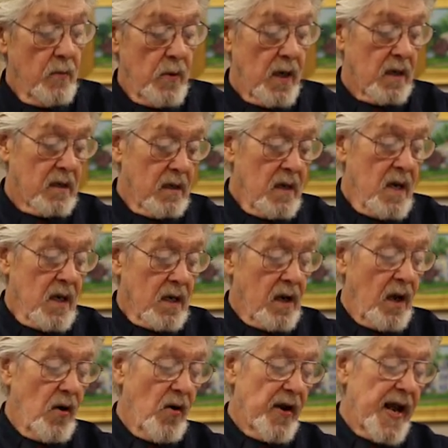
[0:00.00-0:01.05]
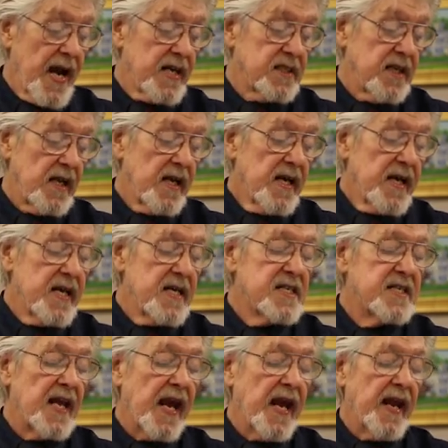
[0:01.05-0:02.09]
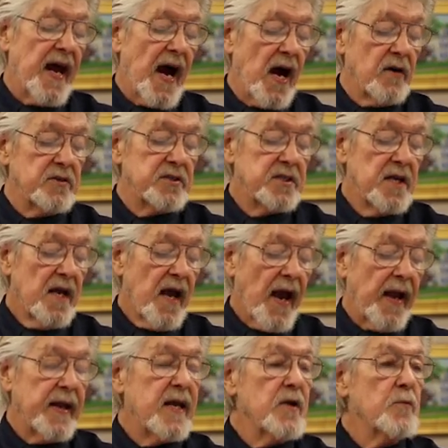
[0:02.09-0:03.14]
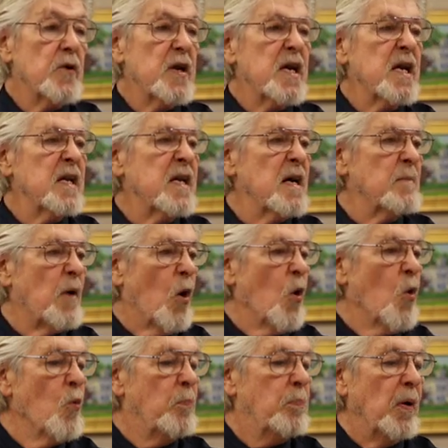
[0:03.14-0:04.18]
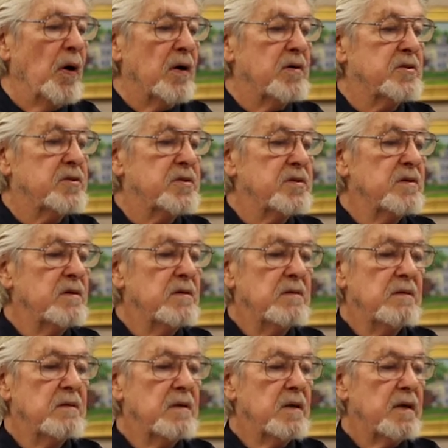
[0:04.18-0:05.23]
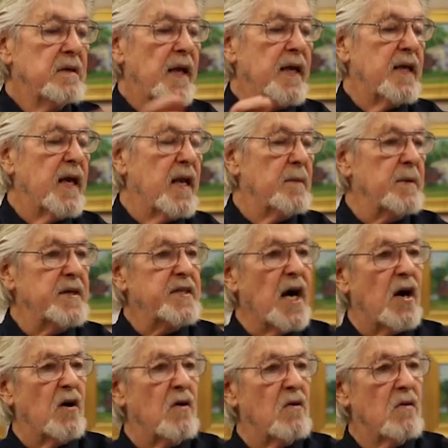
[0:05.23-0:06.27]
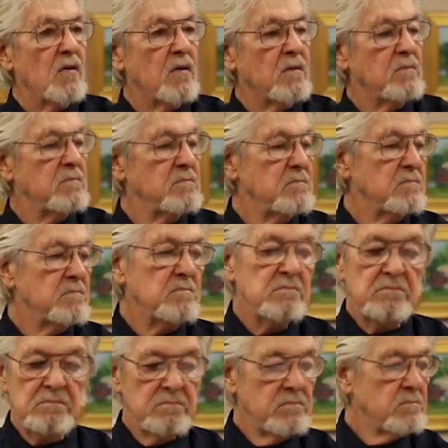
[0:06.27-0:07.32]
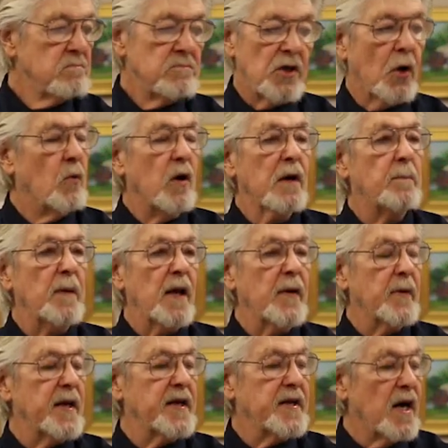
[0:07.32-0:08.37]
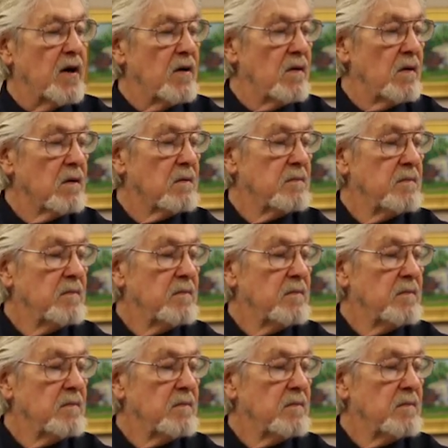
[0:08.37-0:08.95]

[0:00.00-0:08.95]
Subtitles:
Well, Claude Ashley, he stay in the house and he read them old books. They get him a dog. Don't want to play with a dog.